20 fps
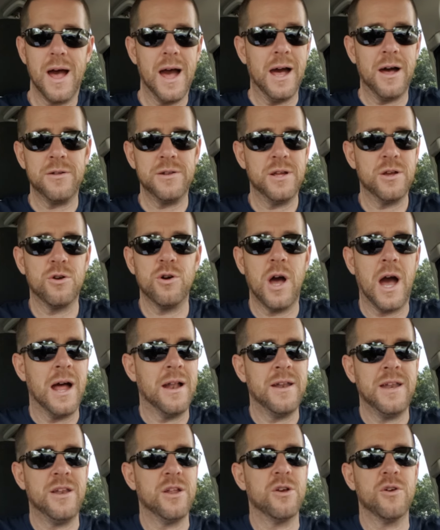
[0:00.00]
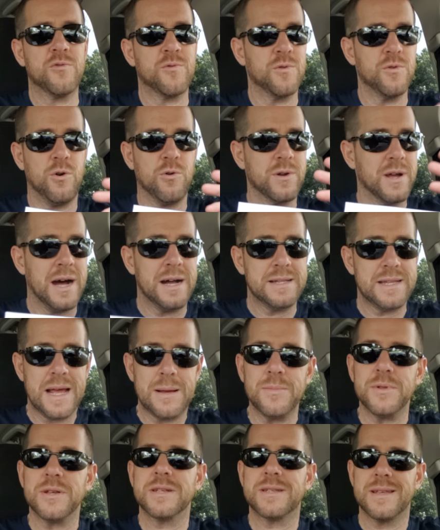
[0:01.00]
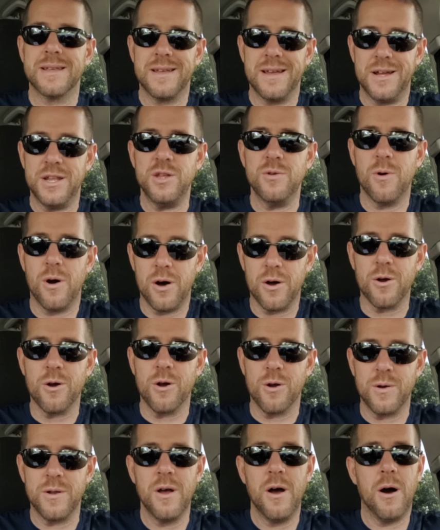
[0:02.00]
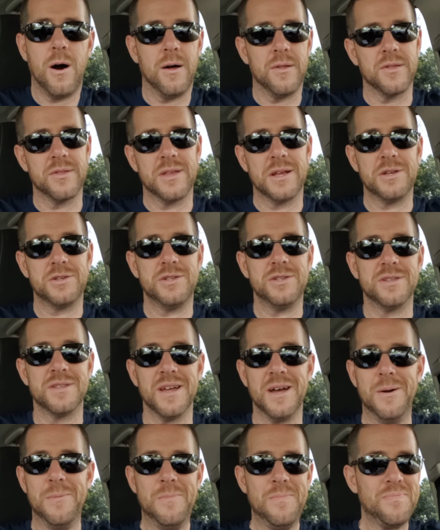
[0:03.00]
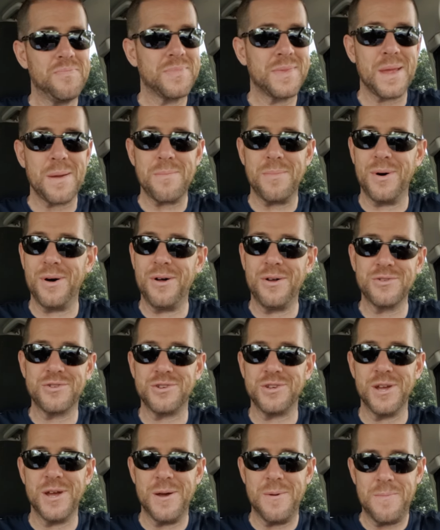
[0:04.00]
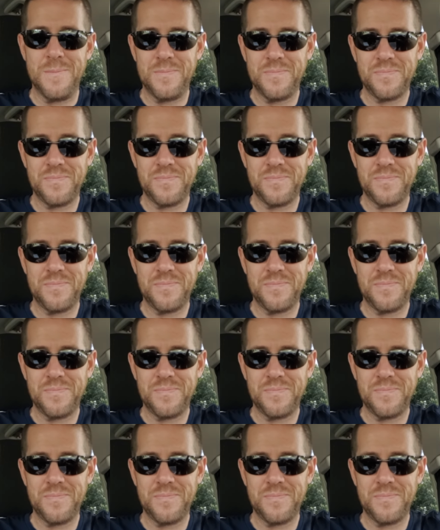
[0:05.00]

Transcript: I don't need to go through the whole goddamn list again. You all heard all the things she's done. Bullshit.